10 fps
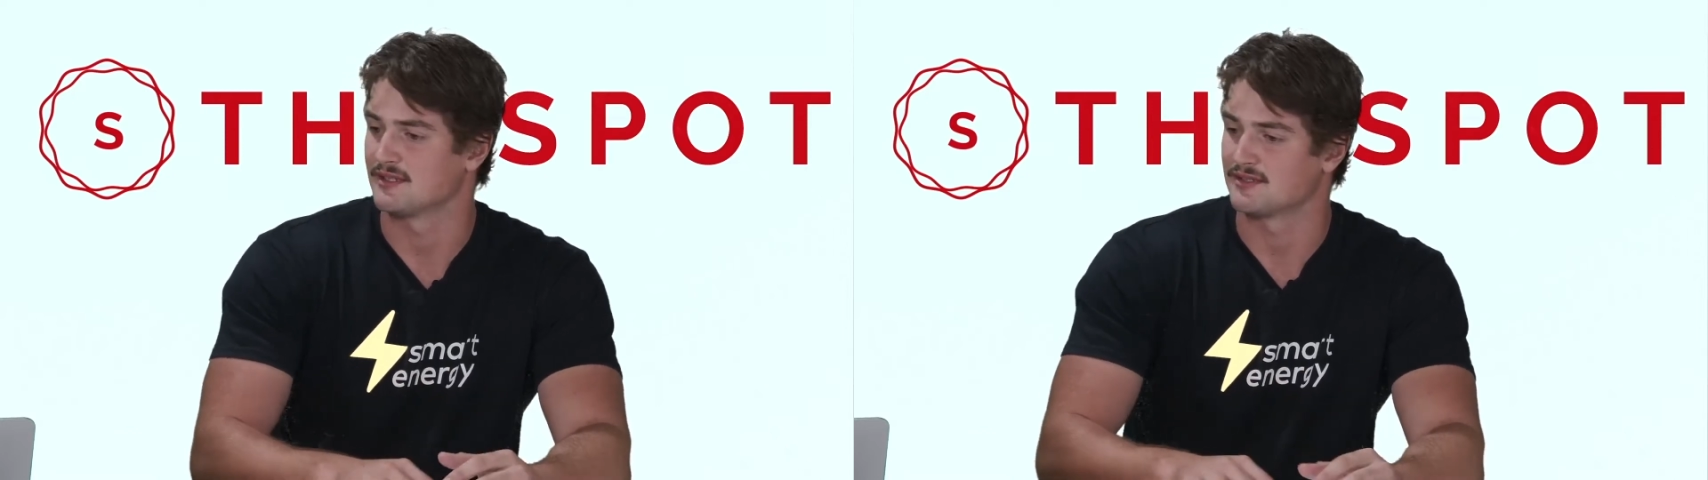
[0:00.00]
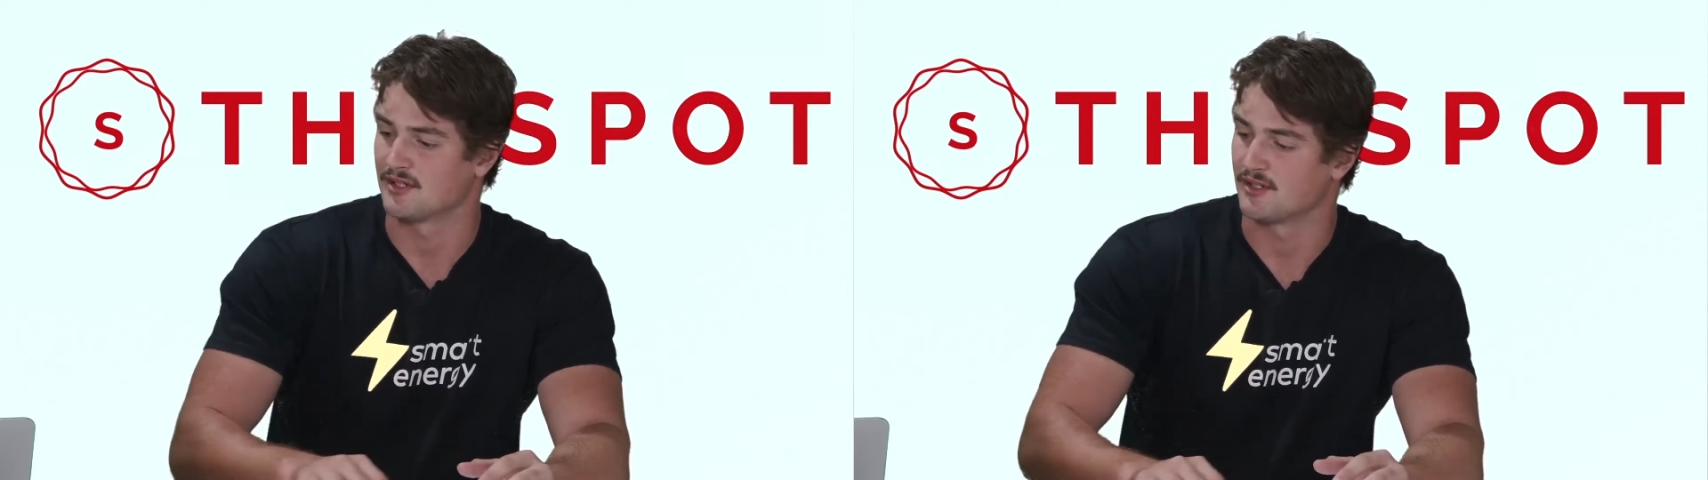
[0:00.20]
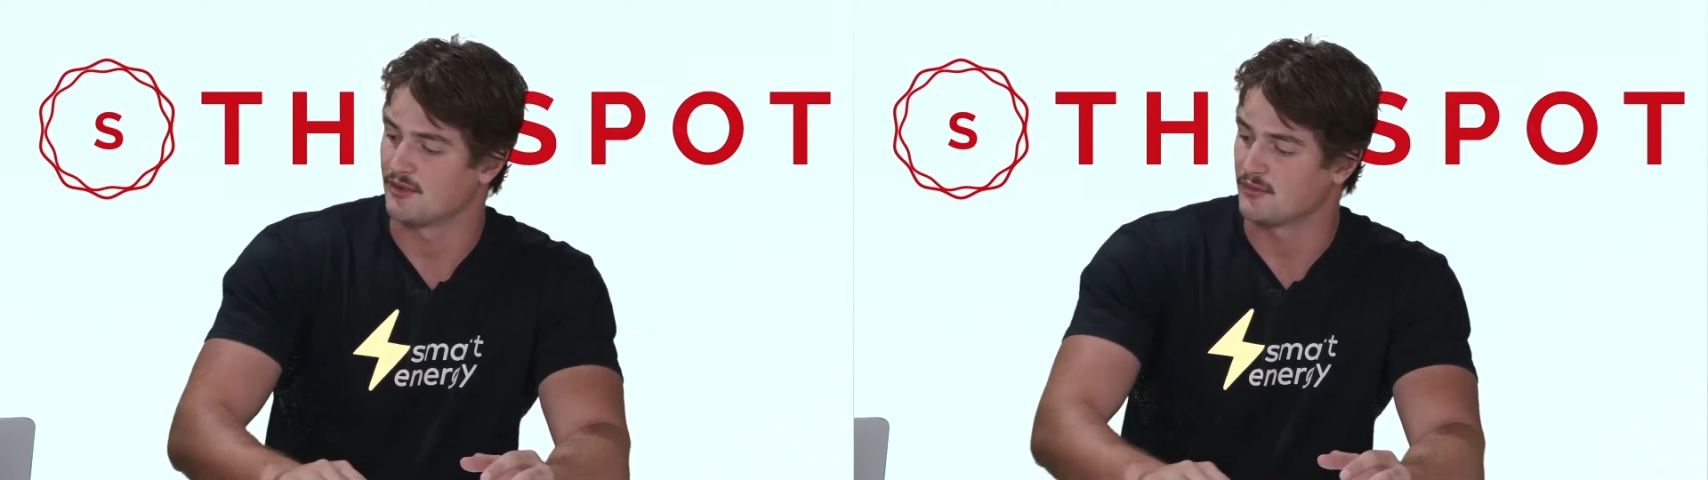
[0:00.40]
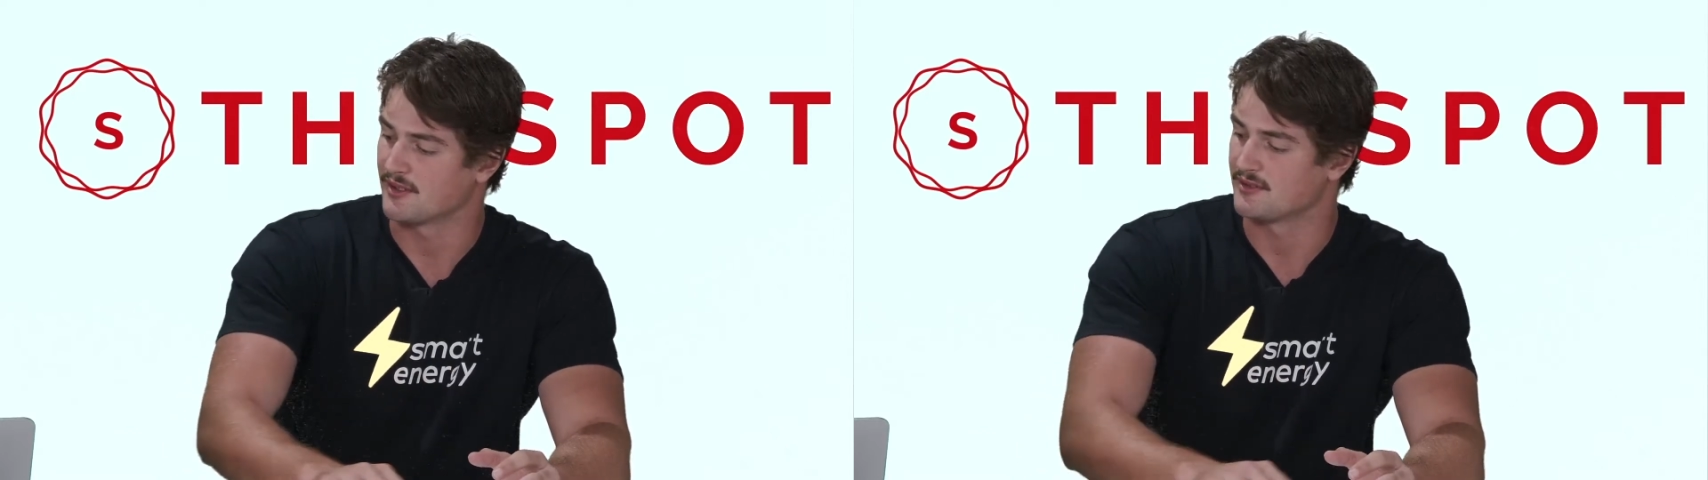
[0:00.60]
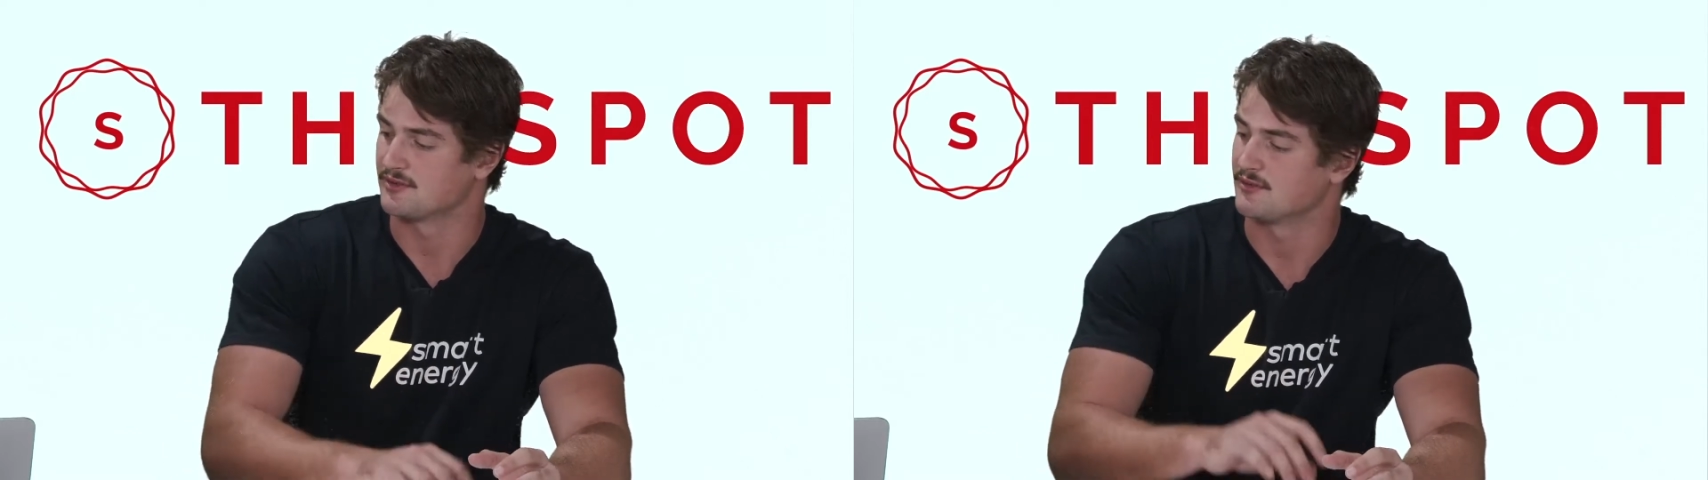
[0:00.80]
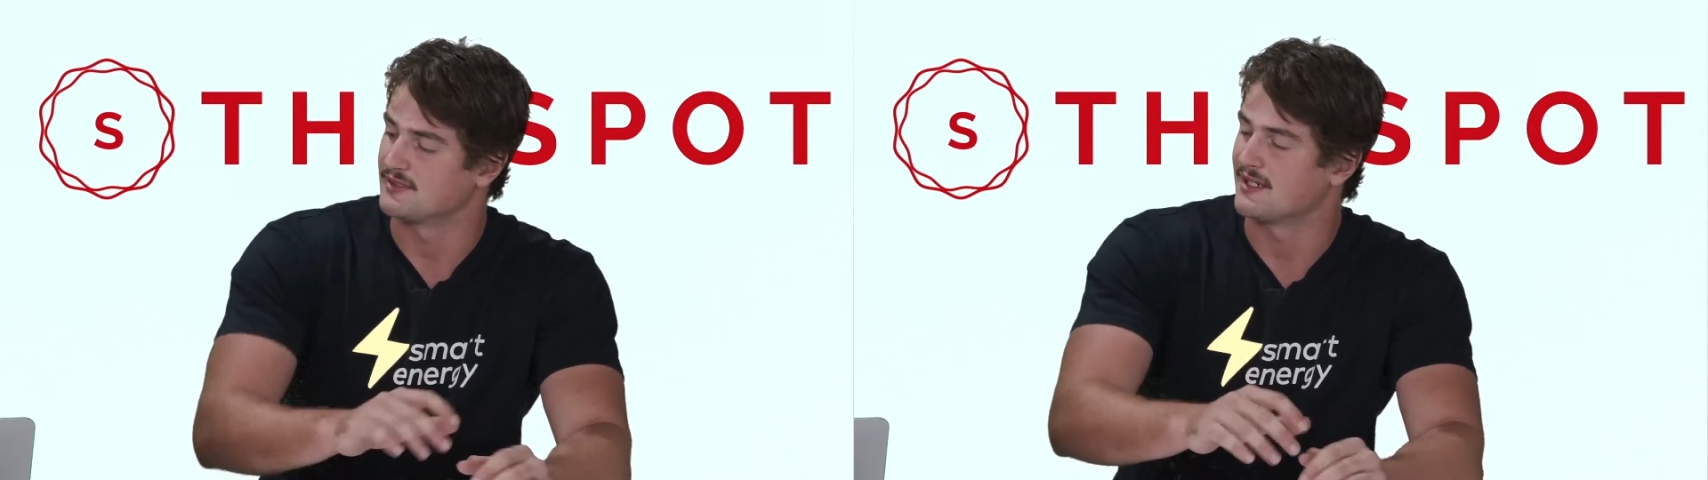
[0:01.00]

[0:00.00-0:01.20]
So what I saw was an